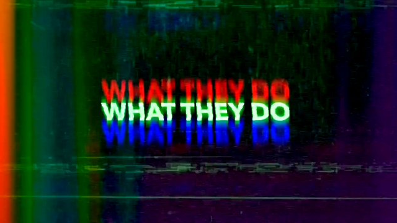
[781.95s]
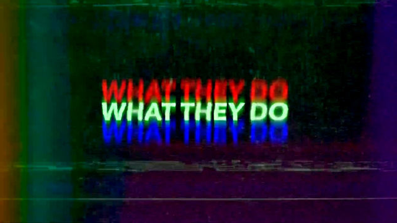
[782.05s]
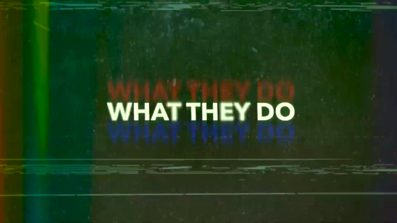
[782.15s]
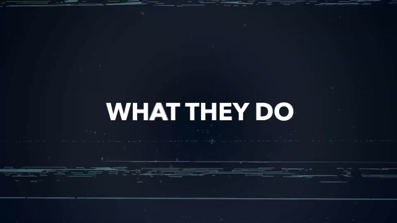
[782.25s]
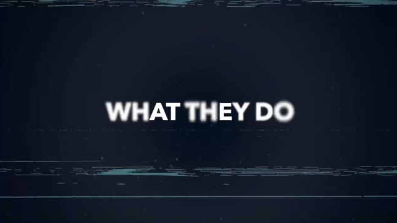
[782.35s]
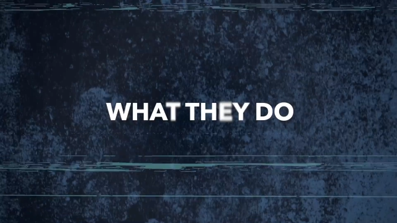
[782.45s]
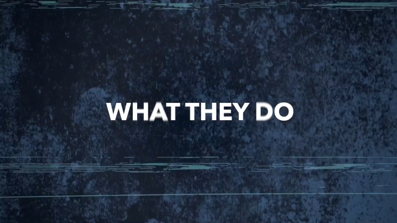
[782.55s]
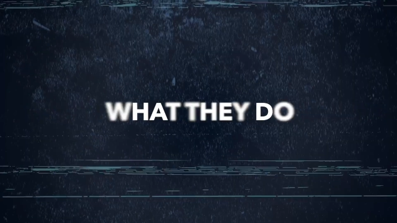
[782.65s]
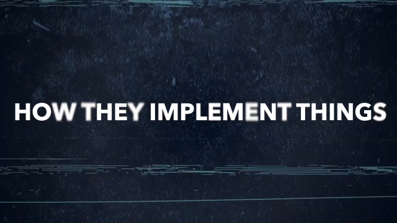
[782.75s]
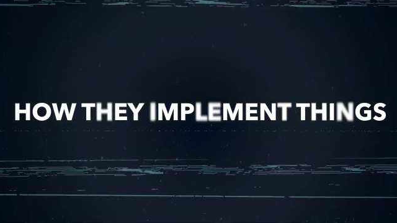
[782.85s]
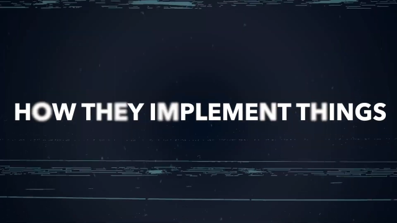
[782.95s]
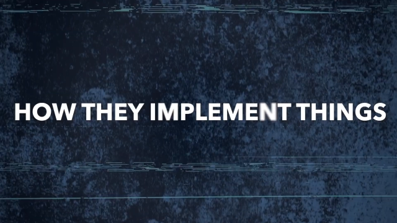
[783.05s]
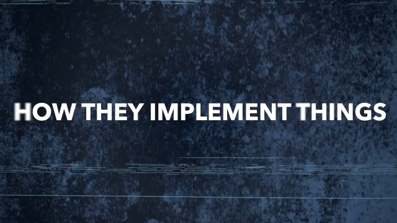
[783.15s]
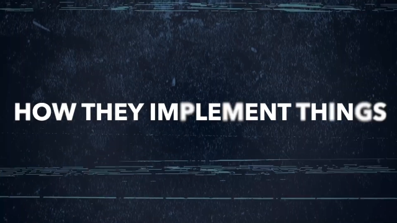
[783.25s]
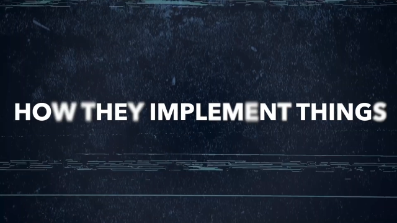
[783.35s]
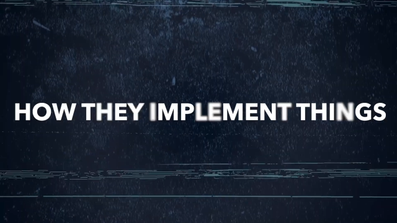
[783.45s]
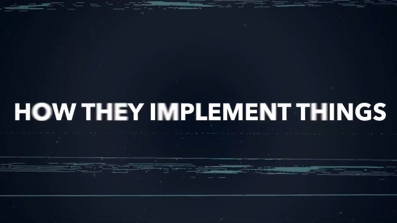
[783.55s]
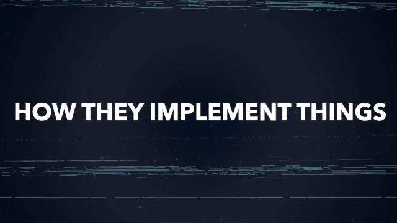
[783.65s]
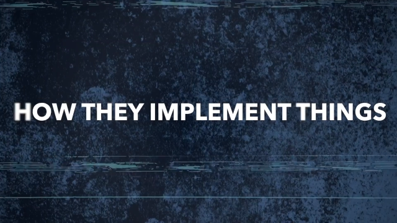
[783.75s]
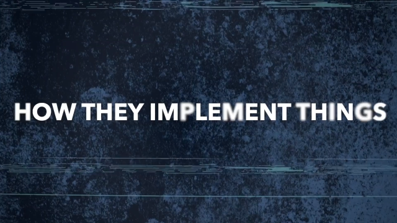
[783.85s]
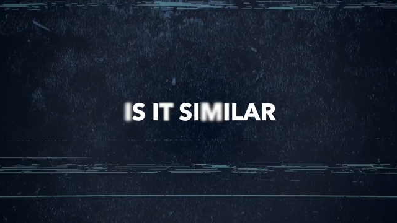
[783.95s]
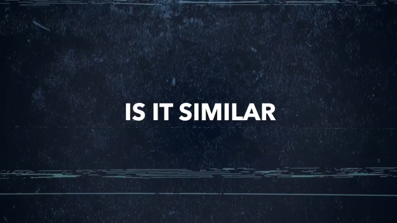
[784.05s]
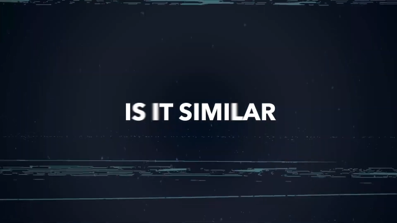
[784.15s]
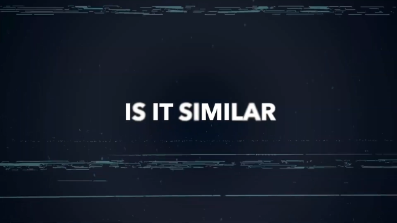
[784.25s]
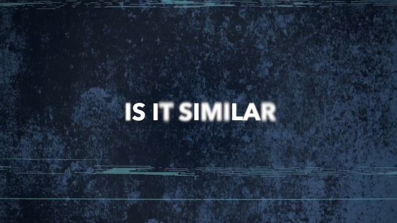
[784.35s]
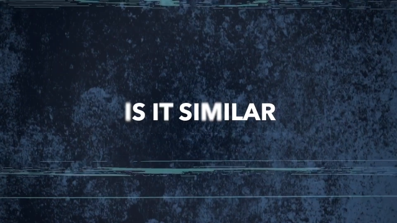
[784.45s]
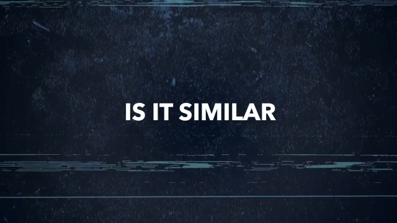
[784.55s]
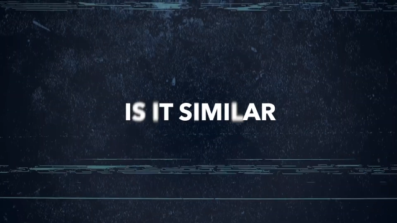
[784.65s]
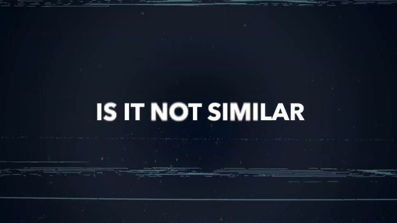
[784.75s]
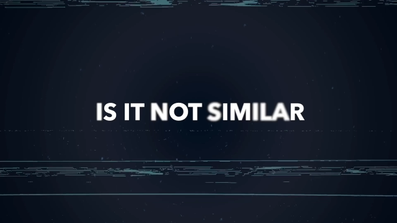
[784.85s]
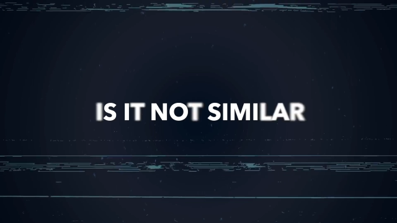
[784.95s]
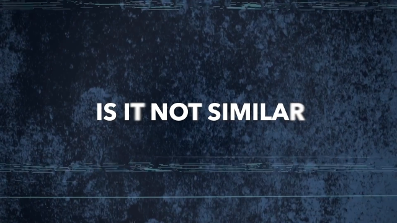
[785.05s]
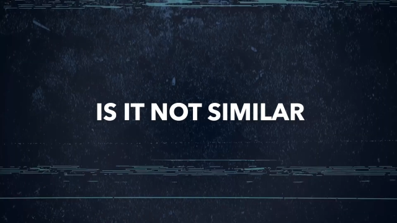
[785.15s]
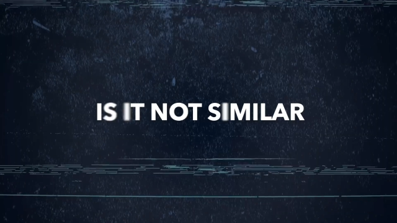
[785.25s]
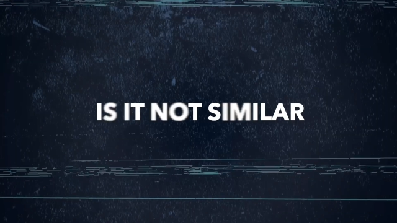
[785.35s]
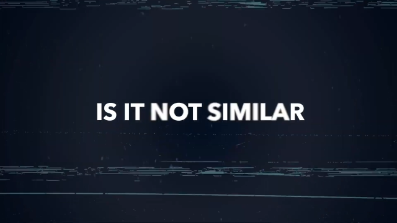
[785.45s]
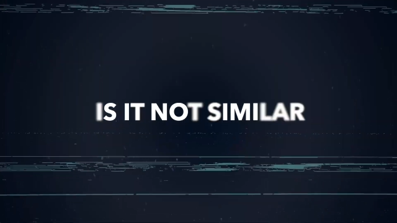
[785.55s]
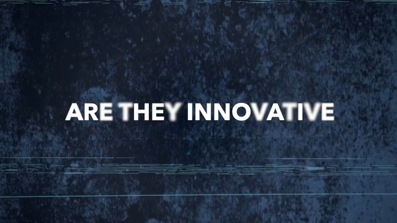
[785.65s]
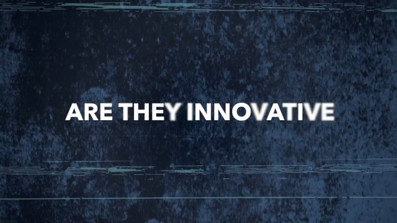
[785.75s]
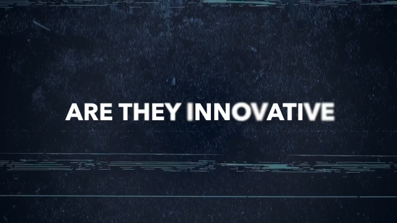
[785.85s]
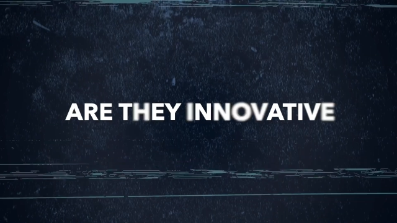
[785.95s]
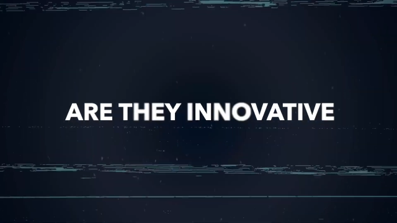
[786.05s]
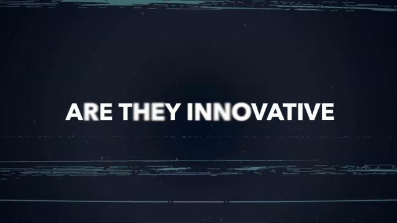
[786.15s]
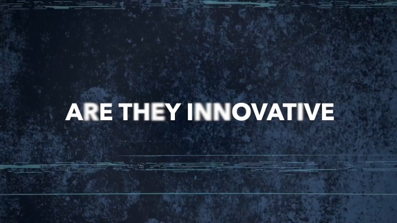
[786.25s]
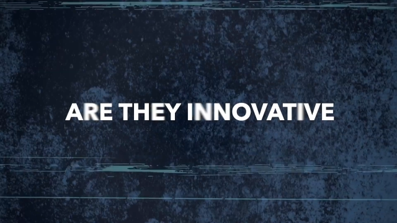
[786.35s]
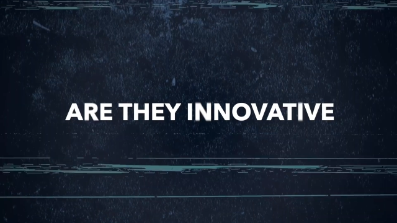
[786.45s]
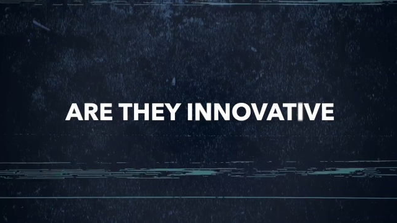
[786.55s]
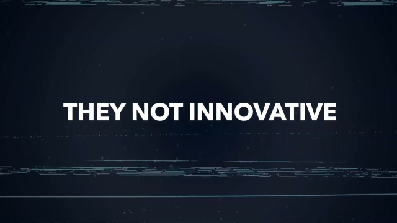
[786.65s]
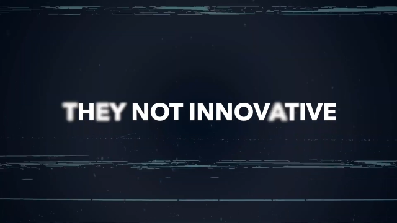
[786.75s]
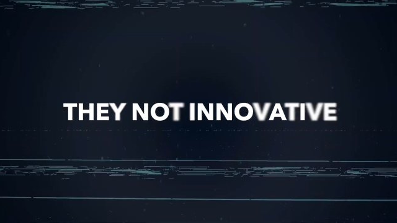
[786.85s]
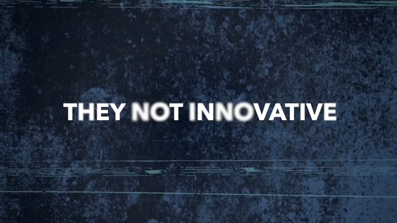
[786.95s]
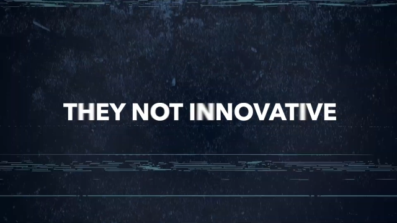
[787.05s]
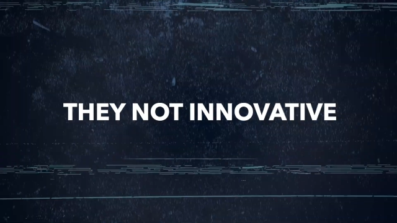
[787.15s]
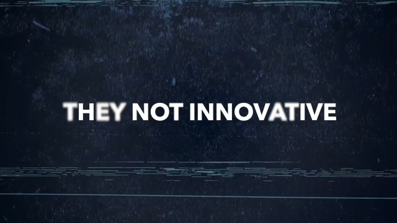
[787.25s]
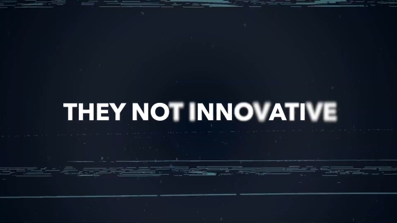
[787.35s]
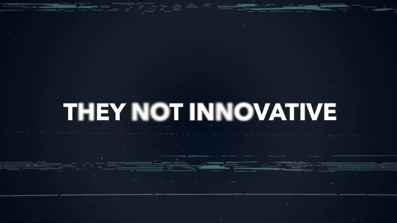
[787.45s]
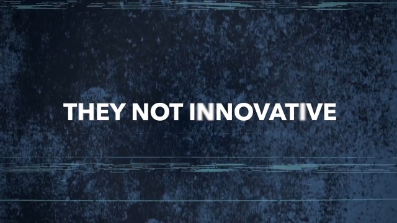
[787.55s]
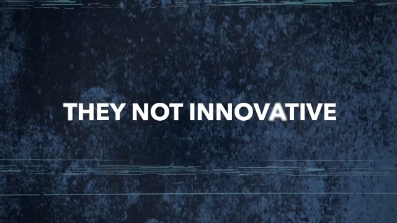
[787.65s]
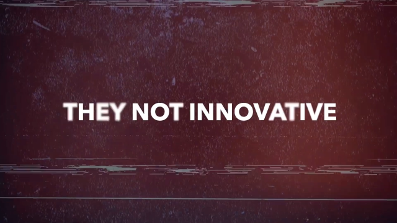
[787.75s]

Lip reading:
[unreadable: no face in view]